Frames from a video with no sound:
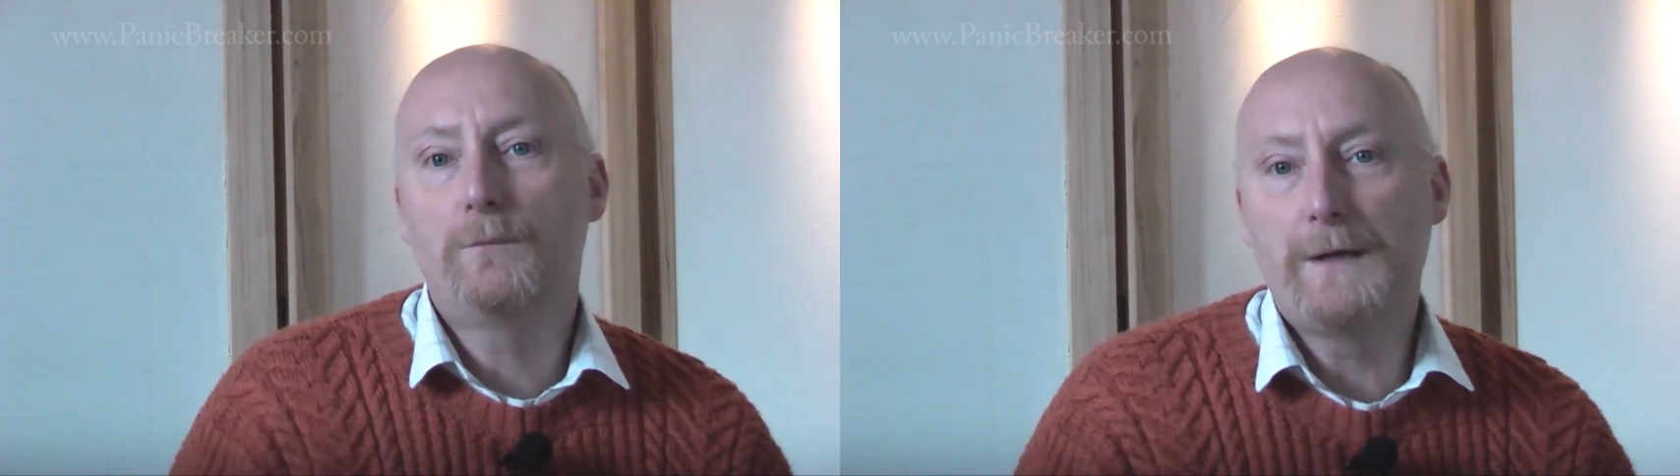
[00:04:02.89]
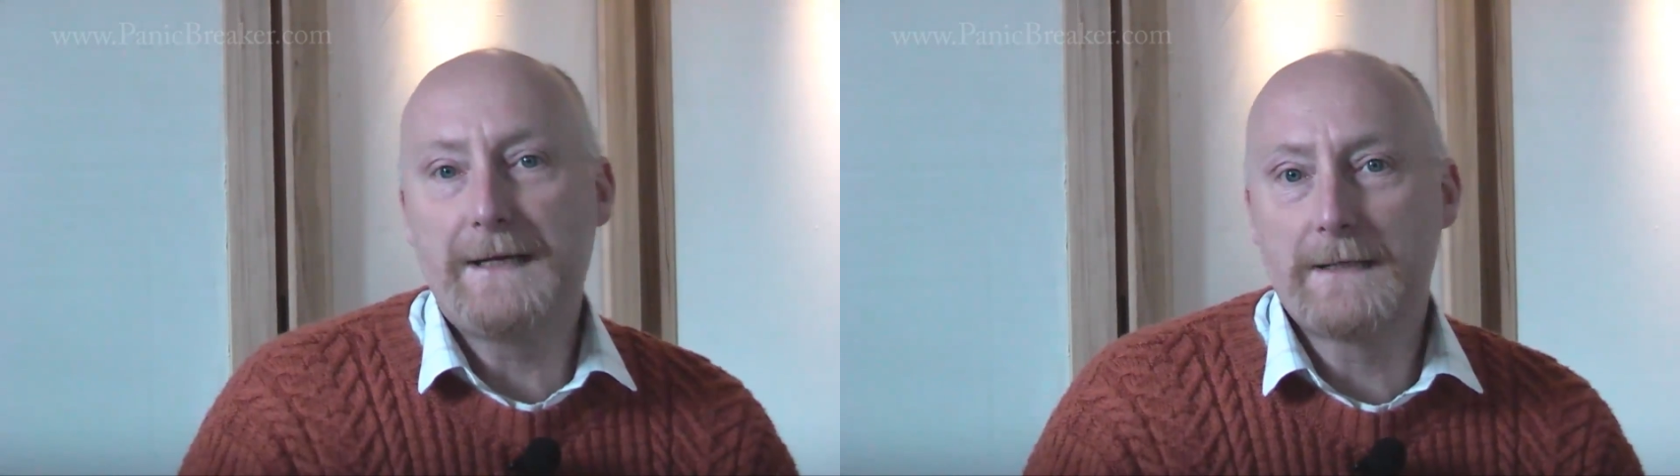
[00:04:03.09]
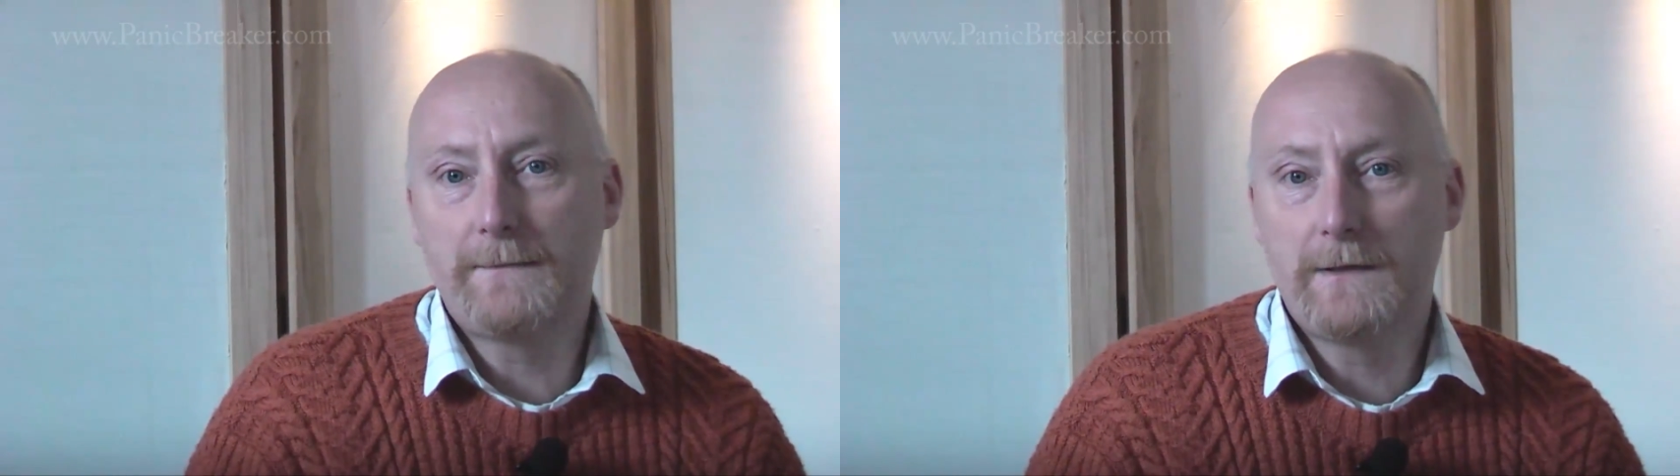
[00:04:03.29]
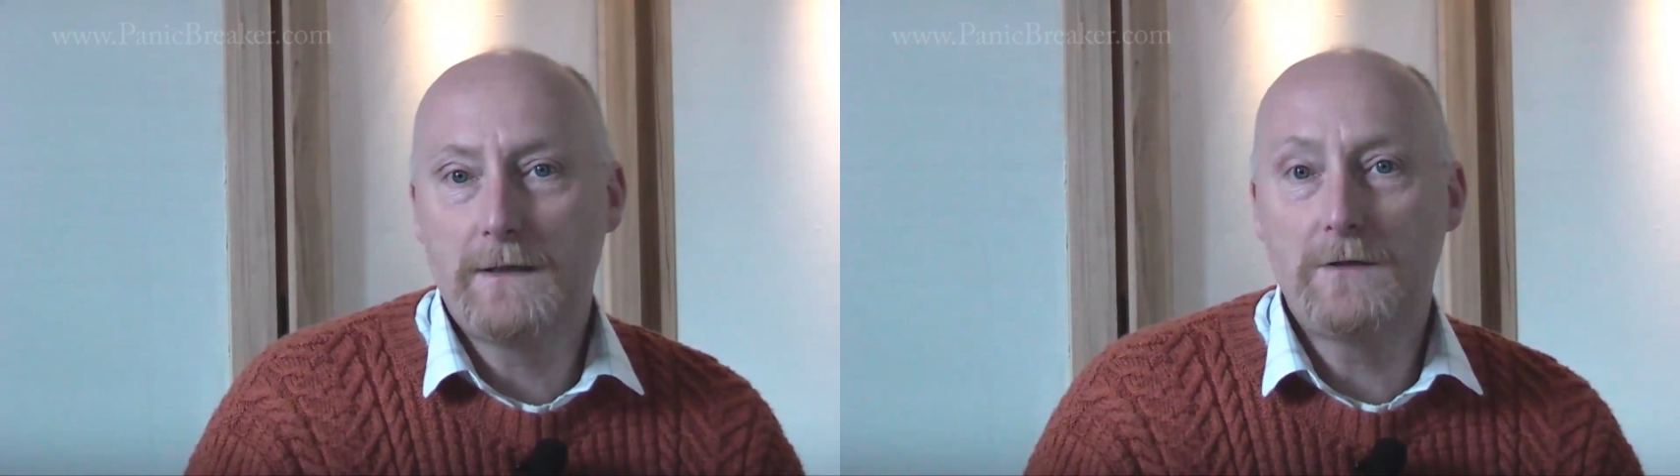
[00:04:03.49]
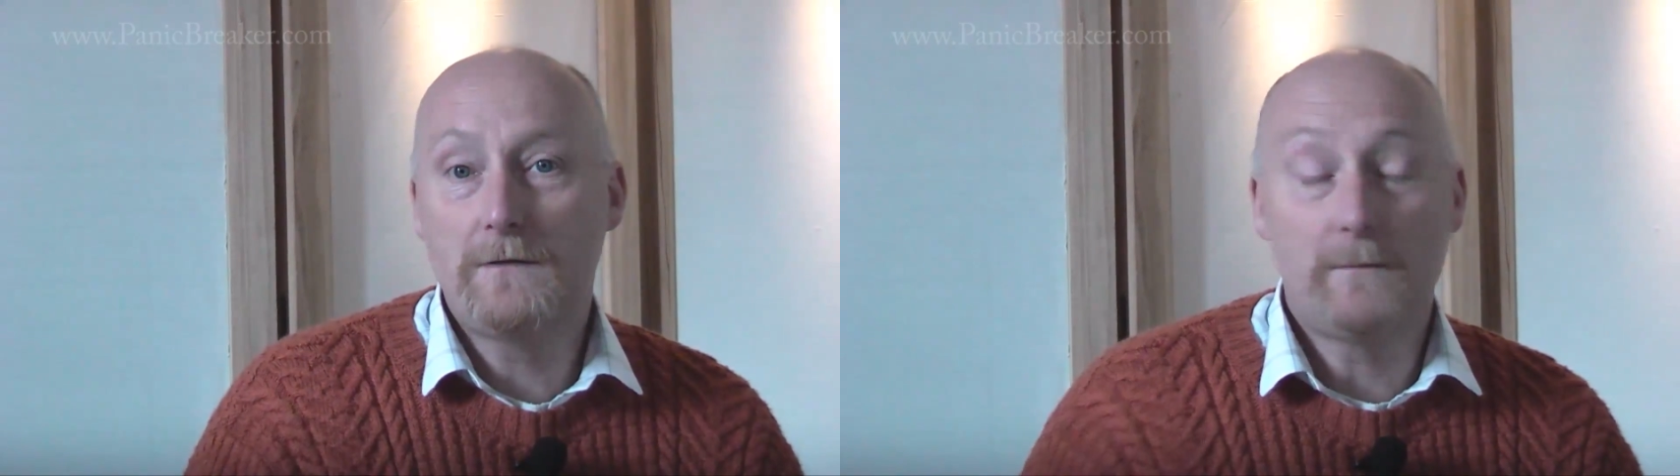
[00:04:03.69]

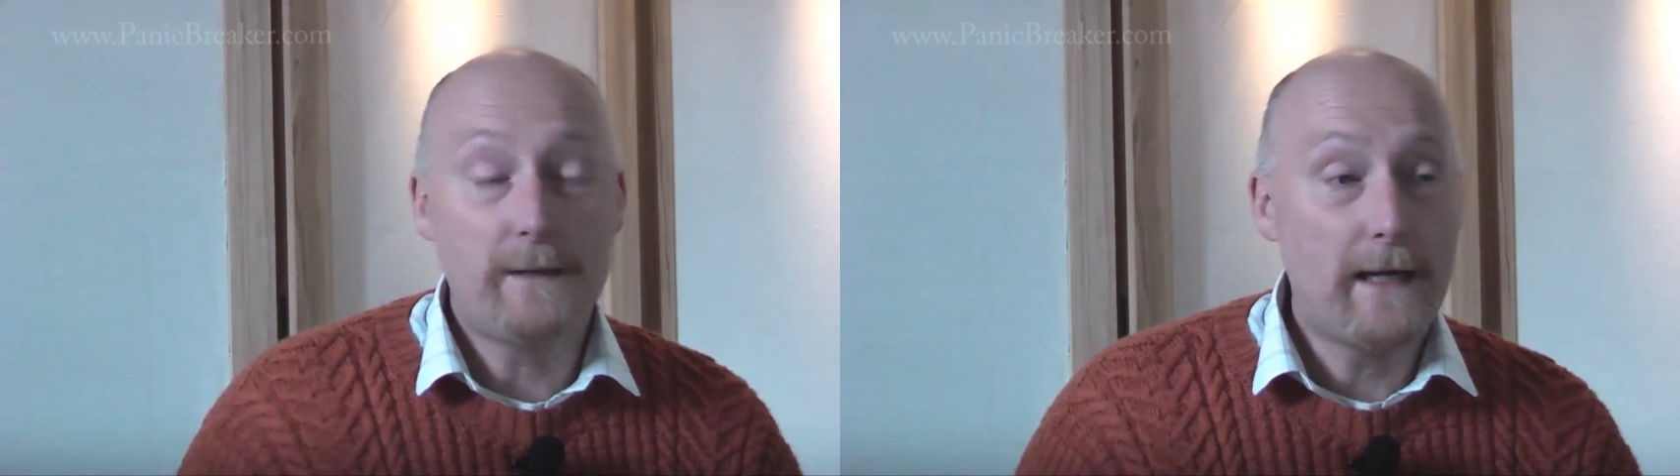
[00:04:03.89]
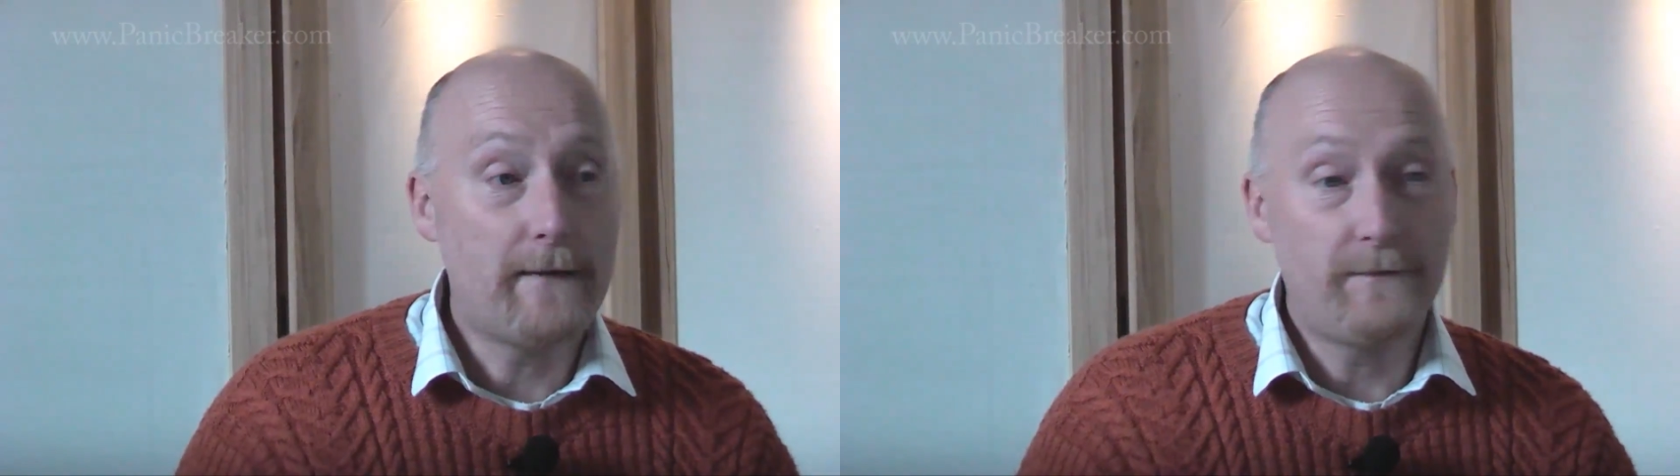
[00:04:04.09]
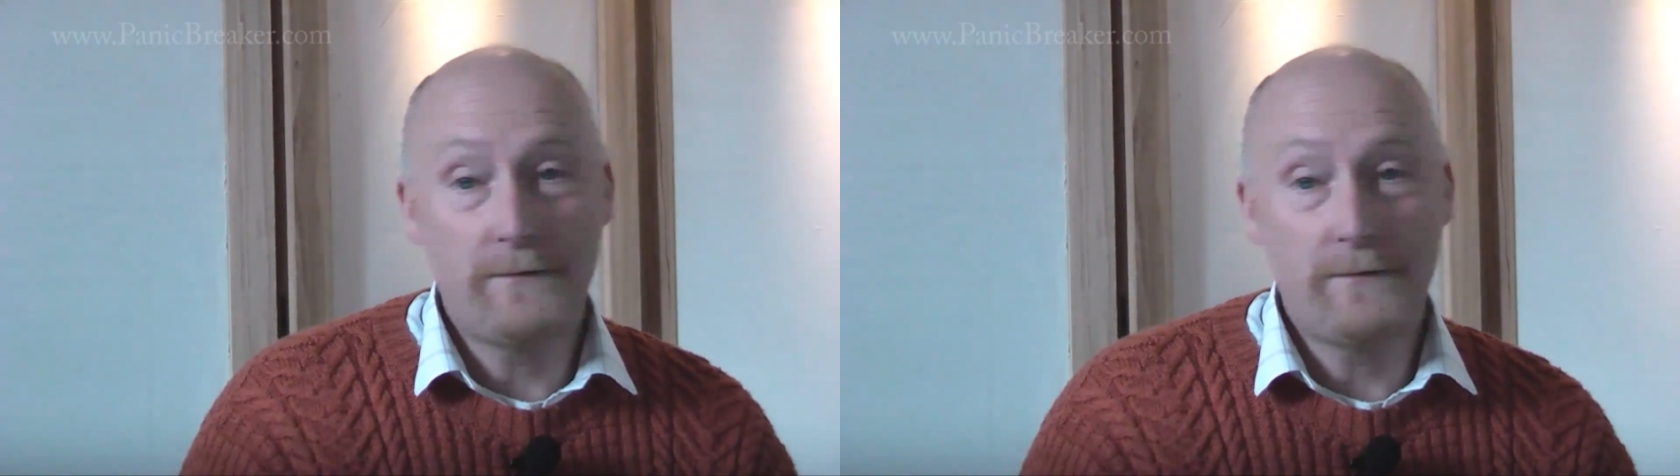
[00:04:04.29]
predisposition that we have